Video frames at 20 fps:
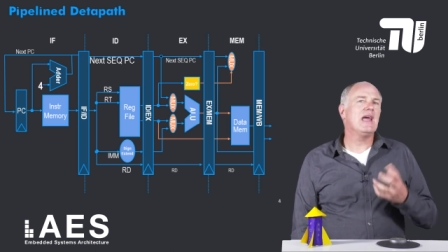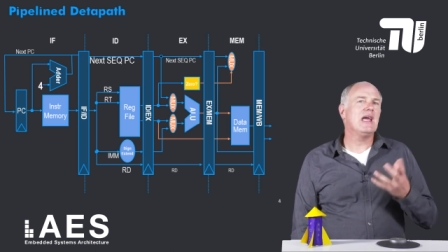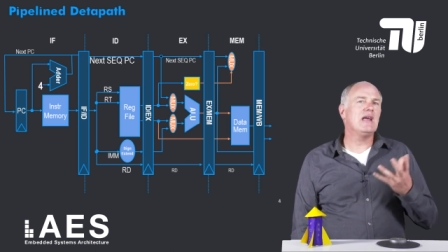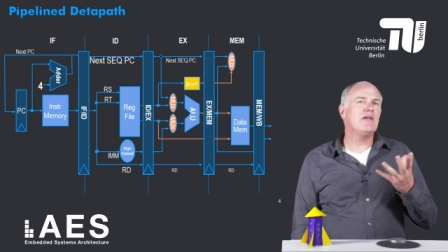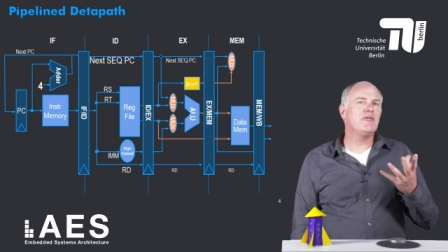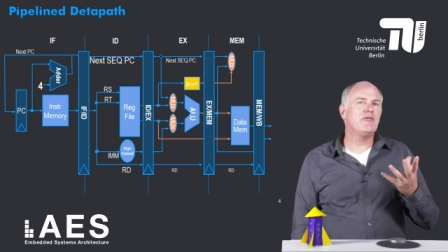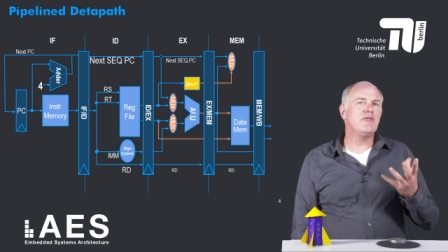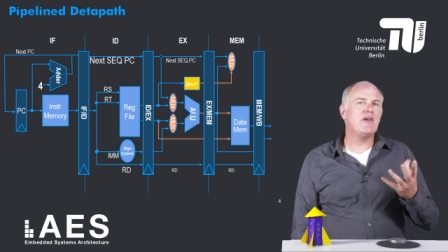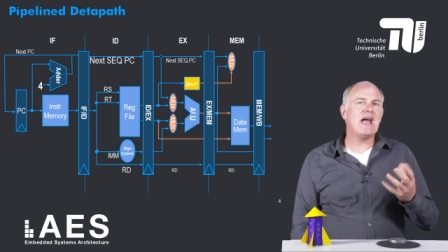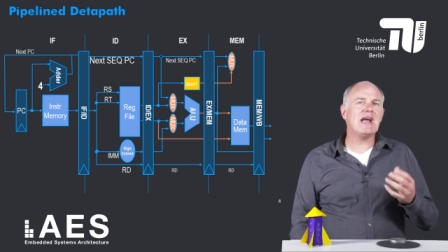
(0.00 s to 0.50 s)

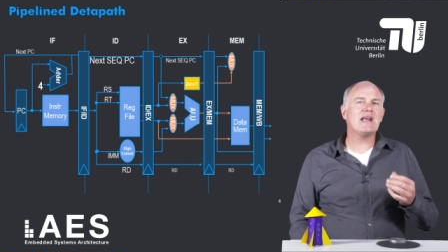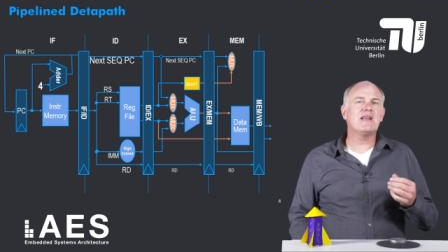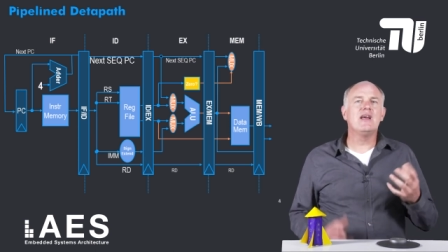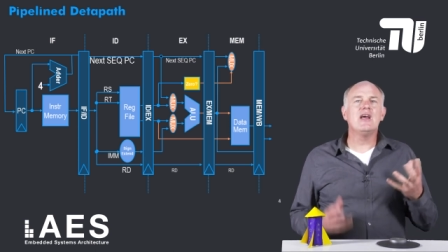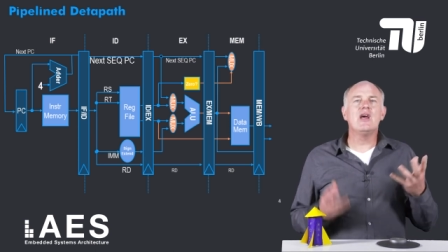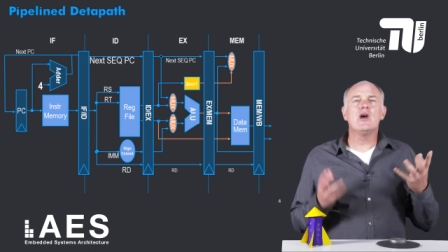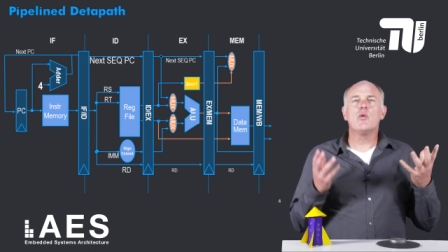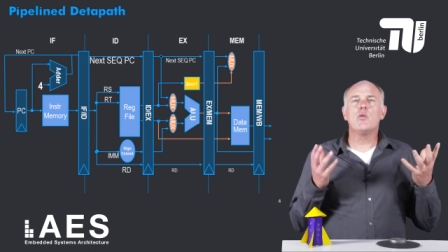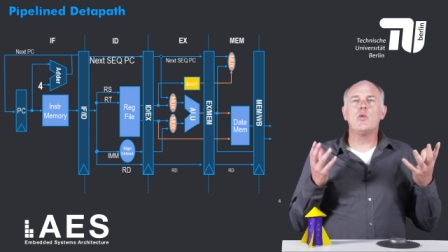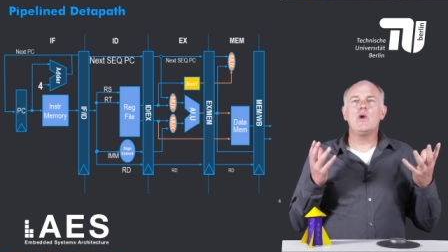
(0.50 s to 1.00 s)
In fact,
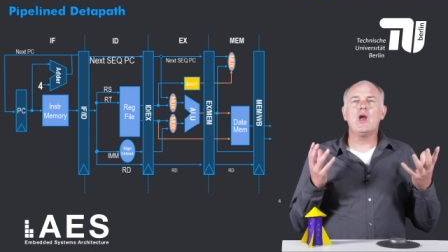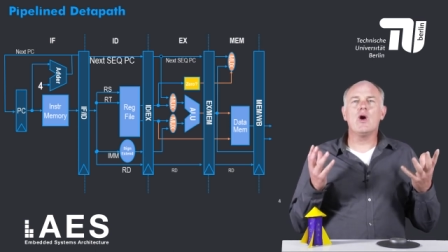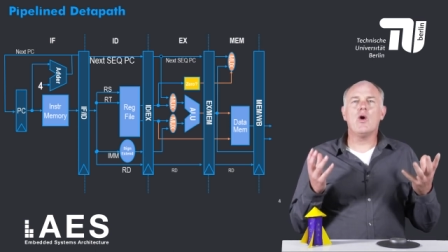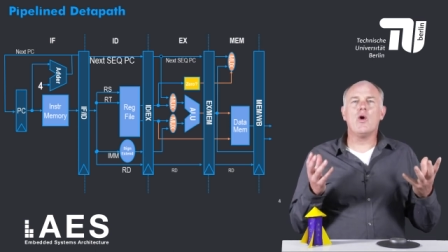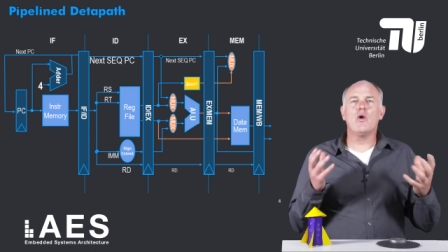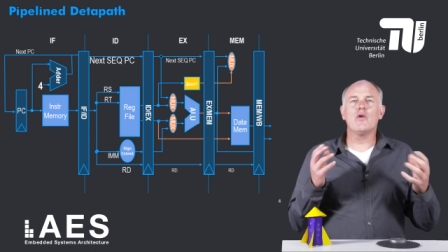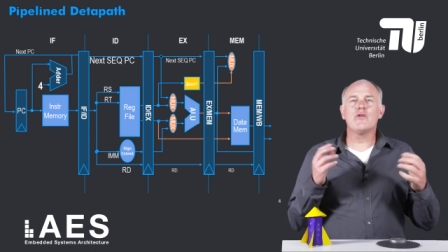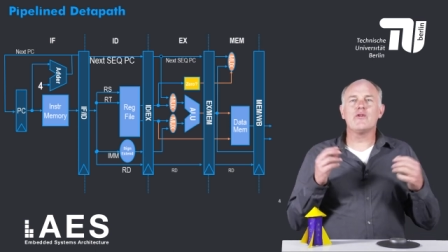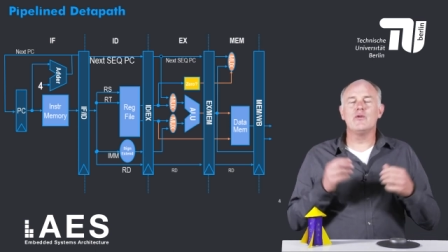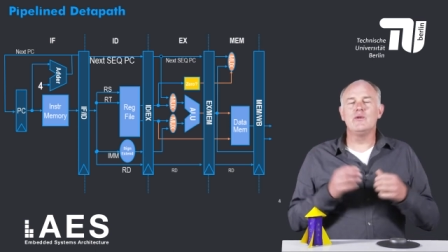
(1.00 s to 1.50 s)
we
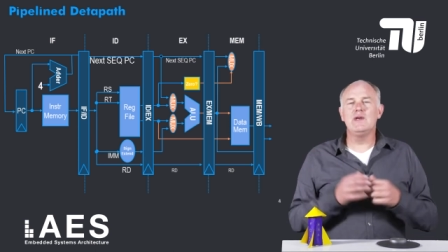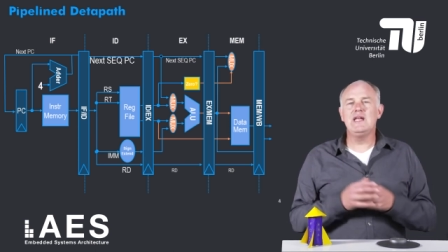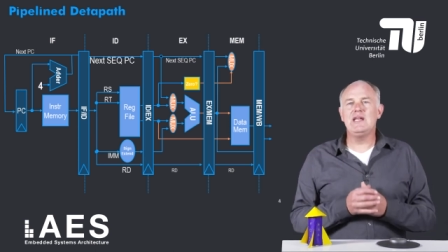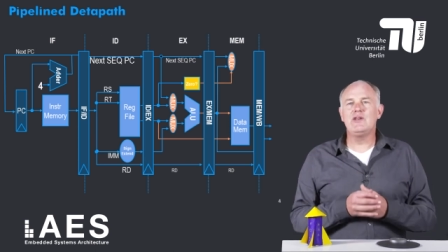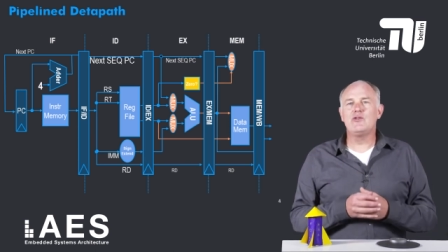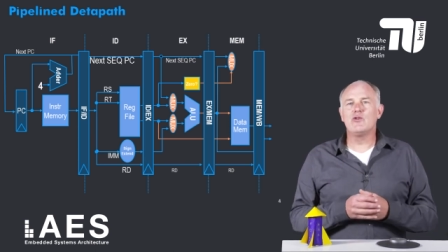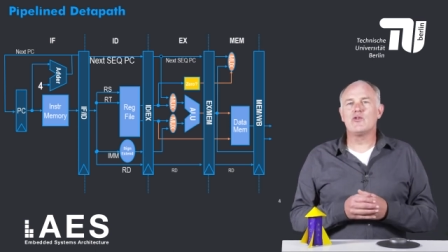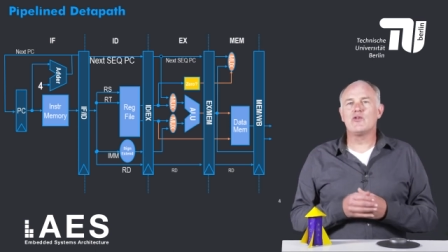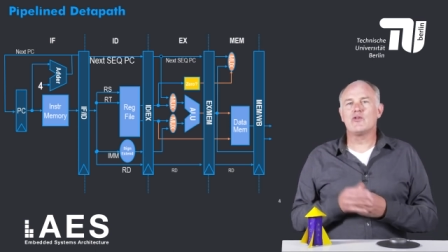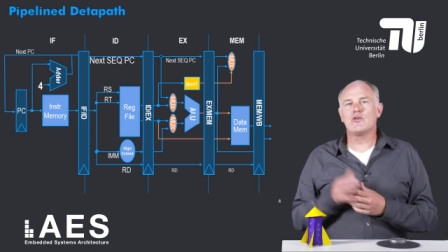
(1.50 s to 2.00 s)
also
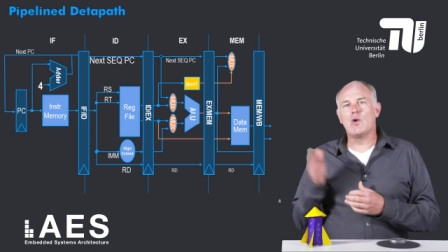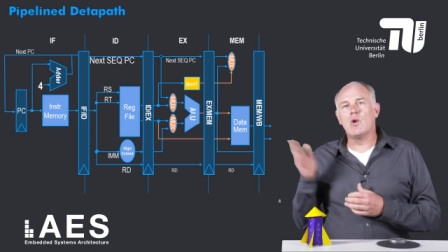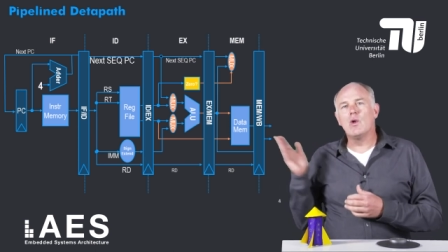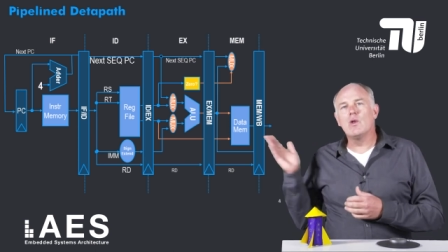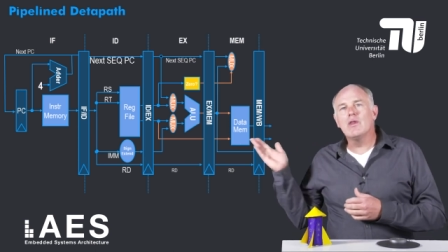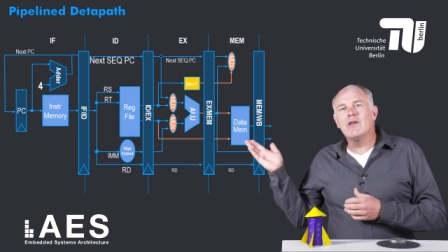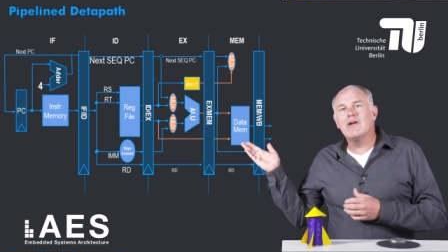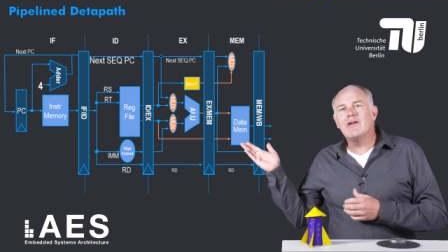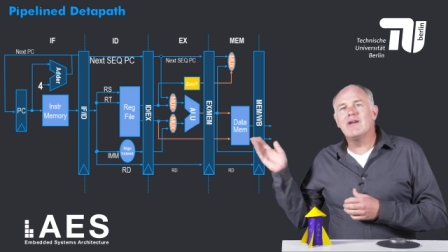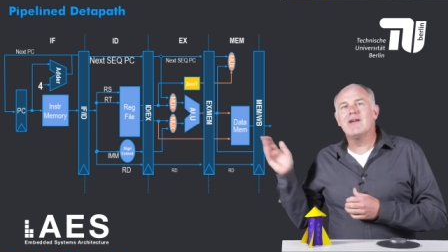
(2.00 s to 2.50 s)
need to
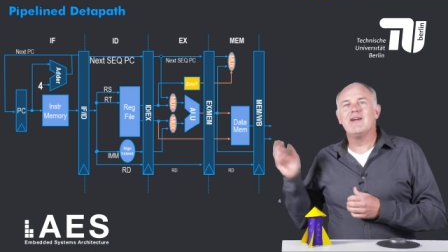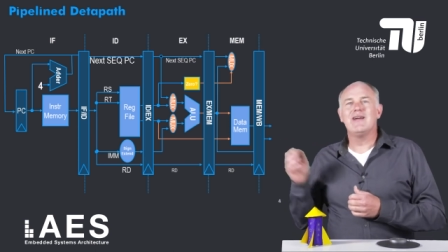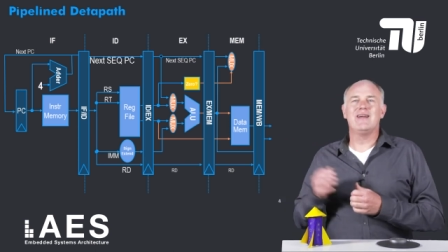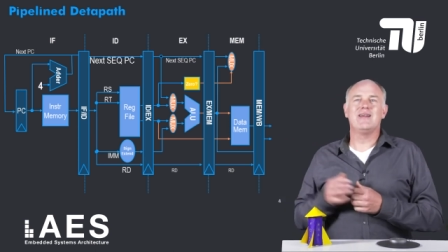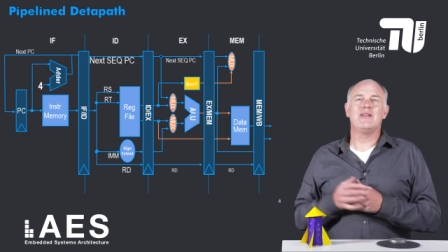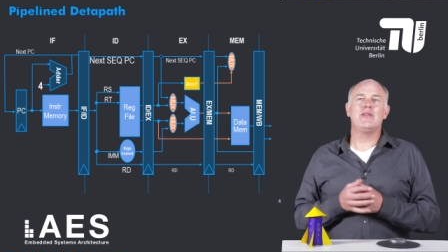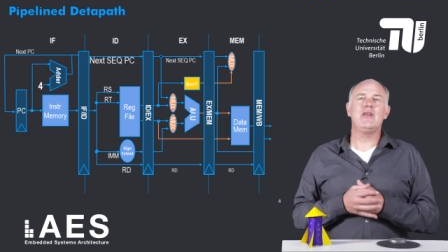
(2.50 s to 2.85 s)
solder